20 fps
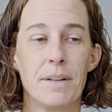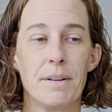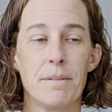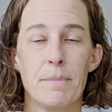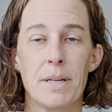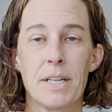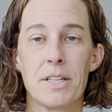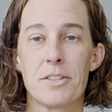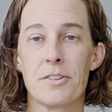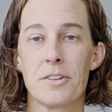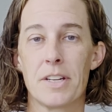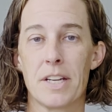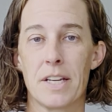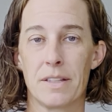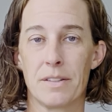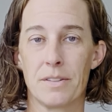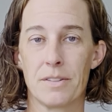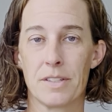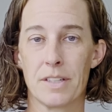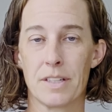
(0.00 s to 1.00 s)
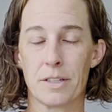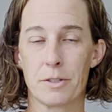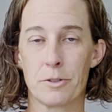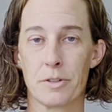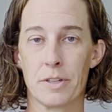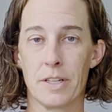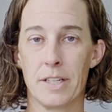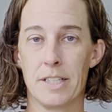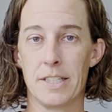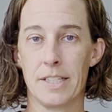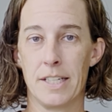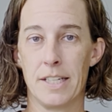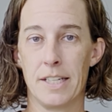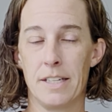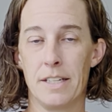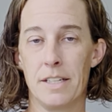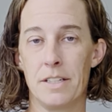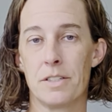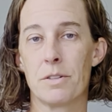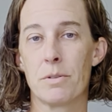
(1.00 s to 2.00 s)
But make sure to get those electrolytes
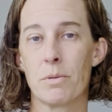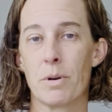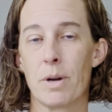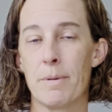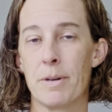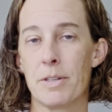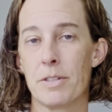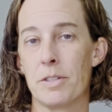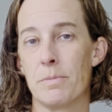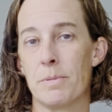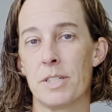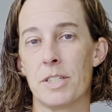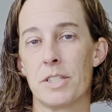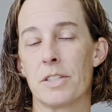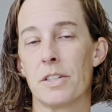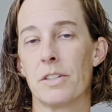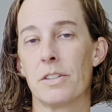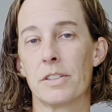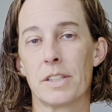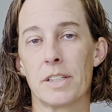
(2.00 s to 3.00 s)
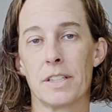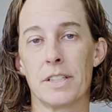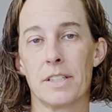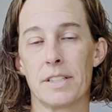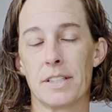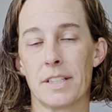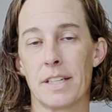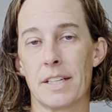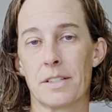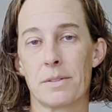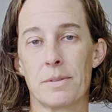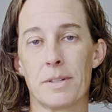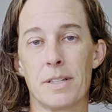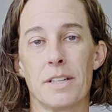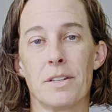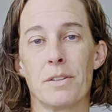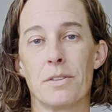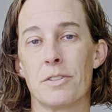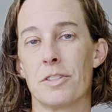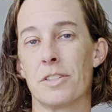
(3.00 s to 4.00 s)
in, and don't worry about too much salt, because guess
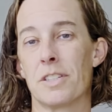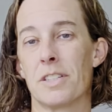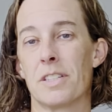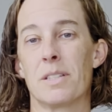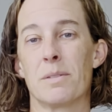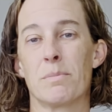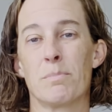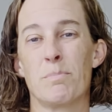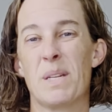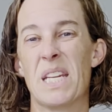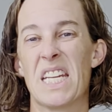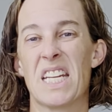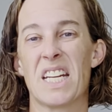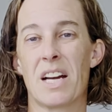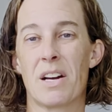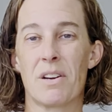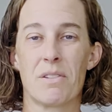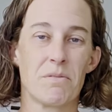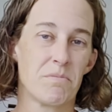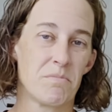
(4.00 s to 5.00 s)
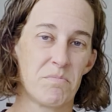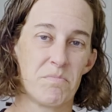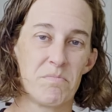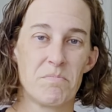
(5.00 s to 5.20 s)
what? You'll just pee it out.